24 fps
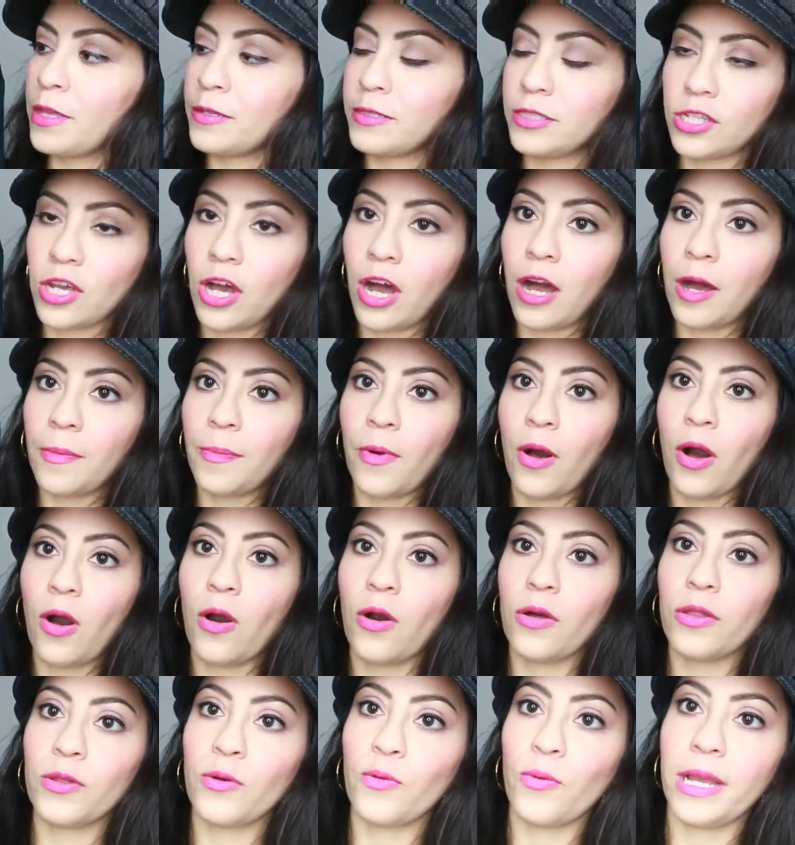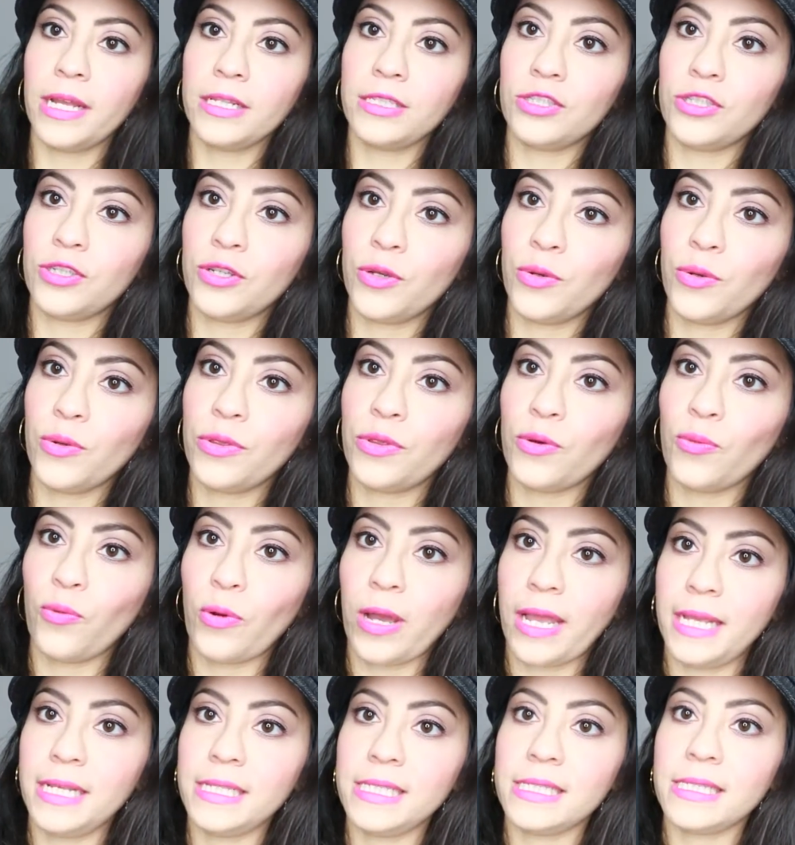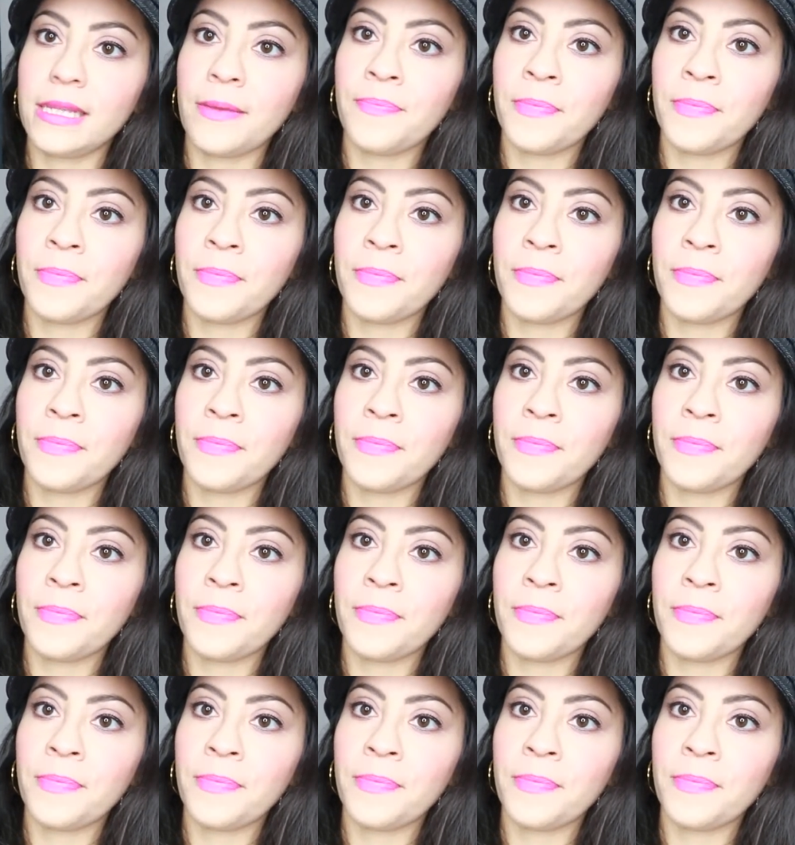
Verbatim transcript: the top all the way to the waist.